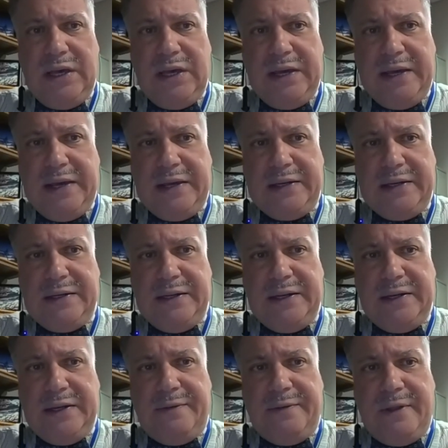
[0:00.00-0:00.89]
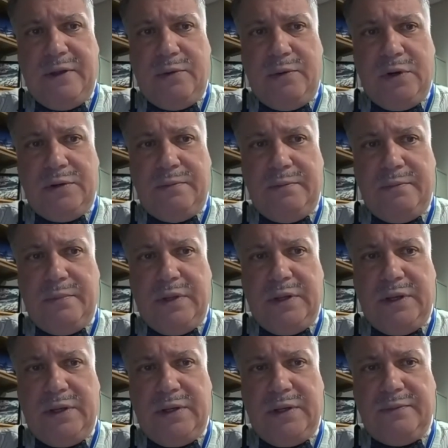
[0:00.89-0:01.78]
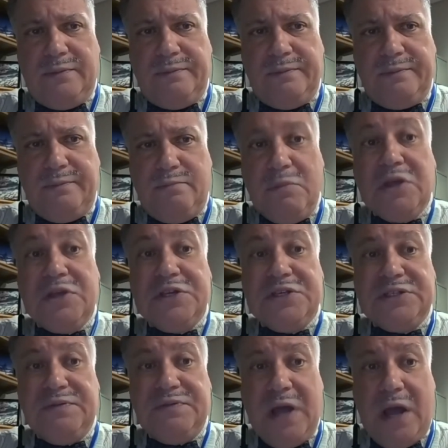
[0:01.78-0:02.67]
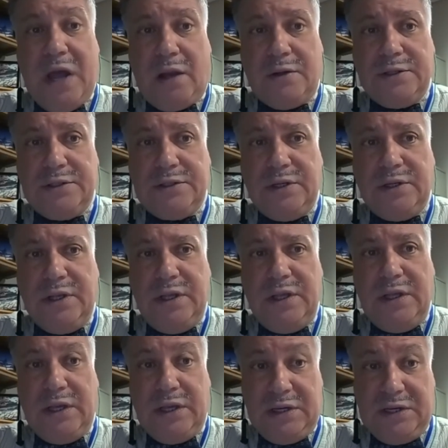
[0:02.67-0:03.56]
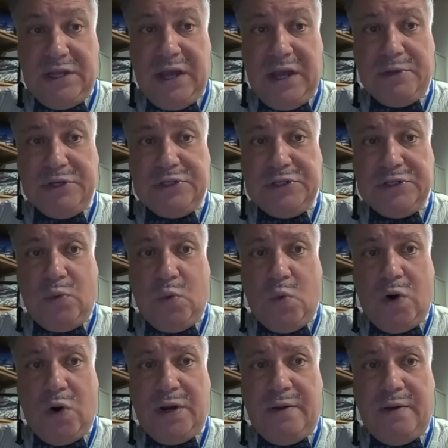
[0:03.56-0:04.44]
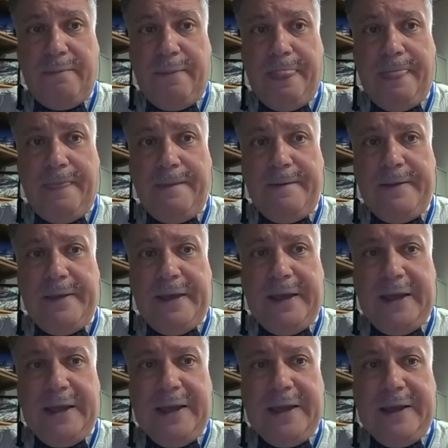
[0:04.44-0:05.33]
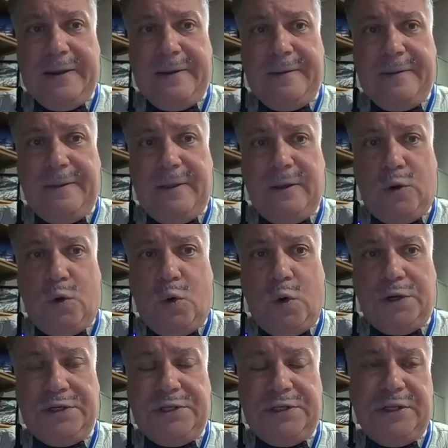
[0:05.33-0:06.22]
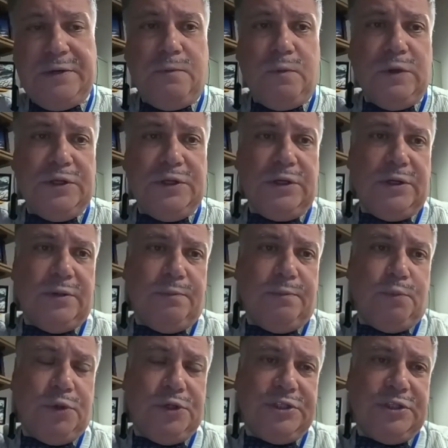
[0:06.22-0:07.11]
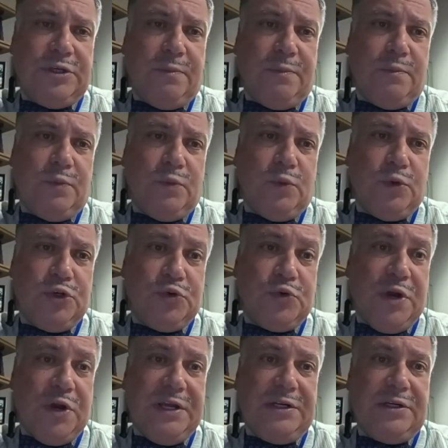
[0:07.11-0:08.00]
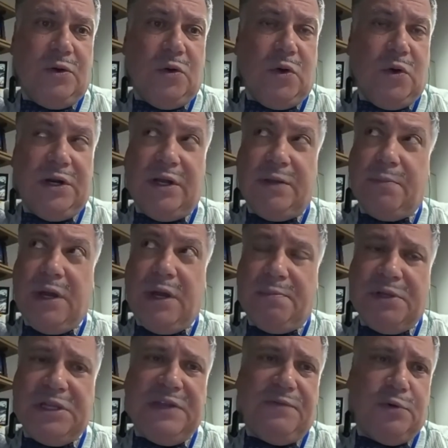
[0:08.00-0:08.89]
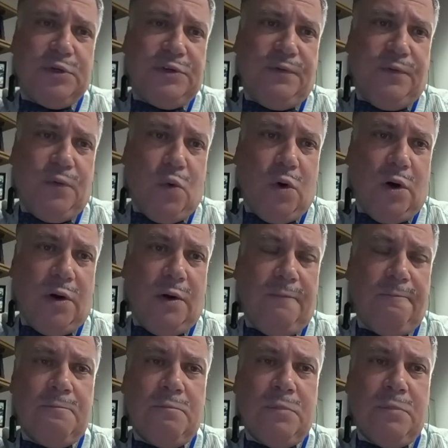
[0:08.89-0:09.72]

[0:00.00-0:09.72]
And uh, there were uh, millions of dollars in damages awarded. And the court did uh, put some restraint on, I, I believe it was Ford,